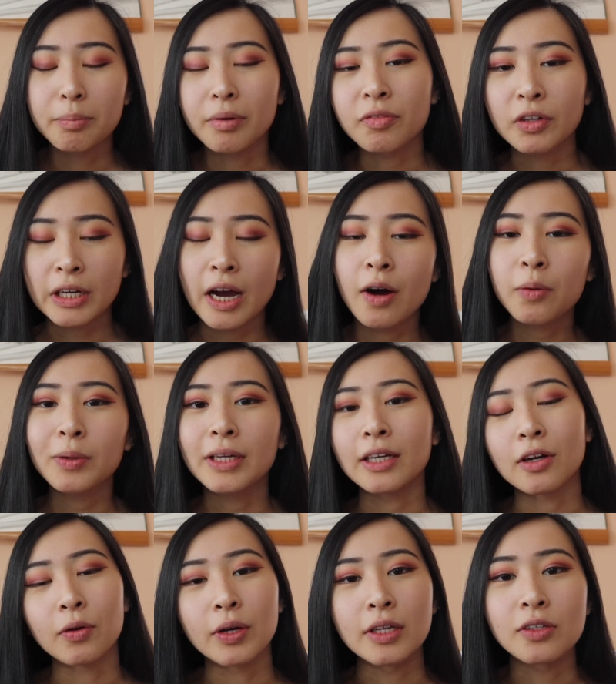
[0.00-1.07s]
But for now, we
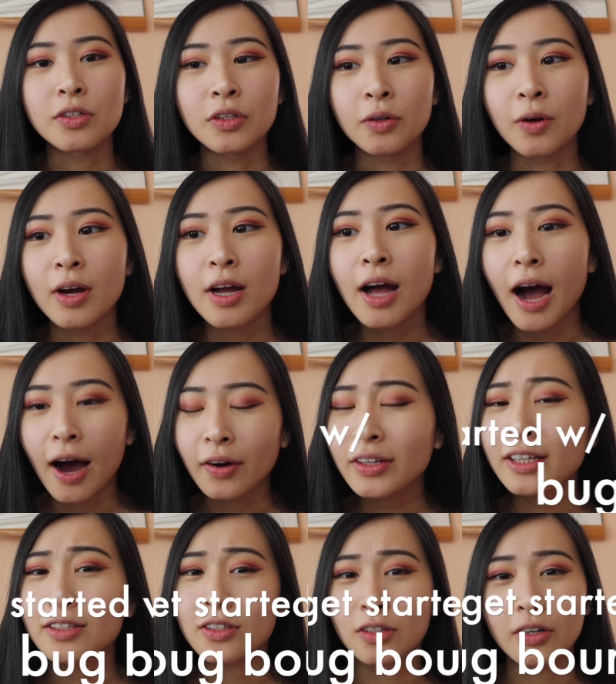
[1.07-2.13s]
can go into how
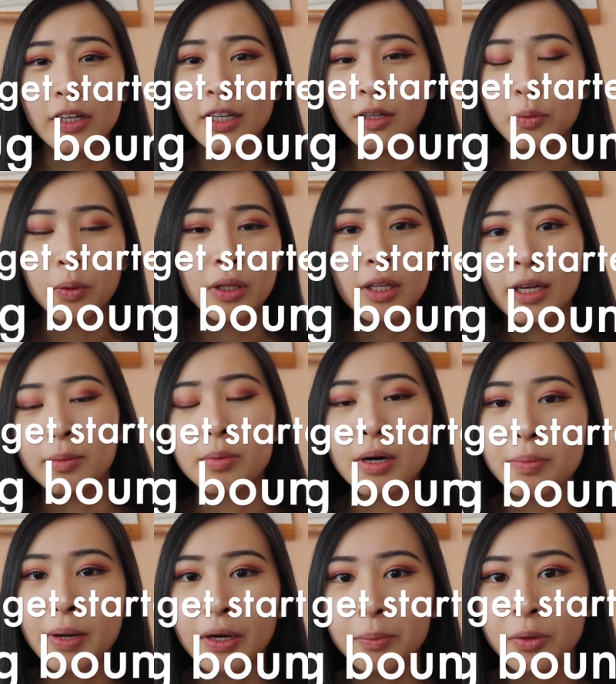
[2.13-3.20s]
to get started with a
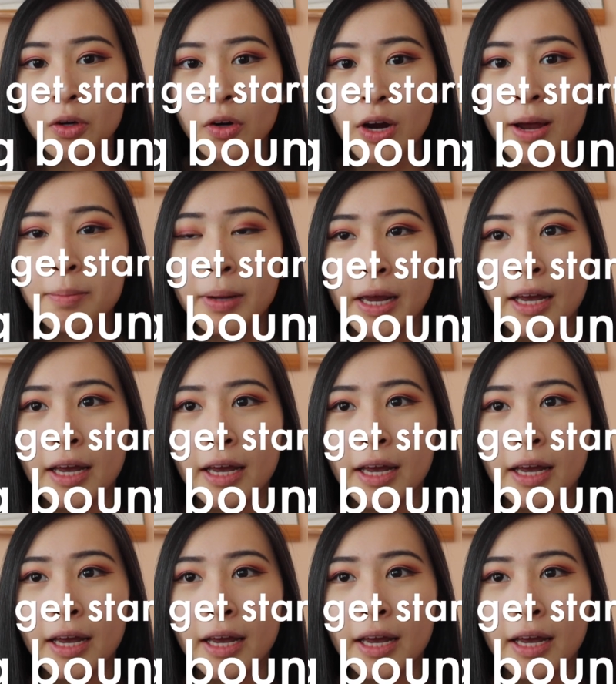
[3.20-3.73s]
bug bounty program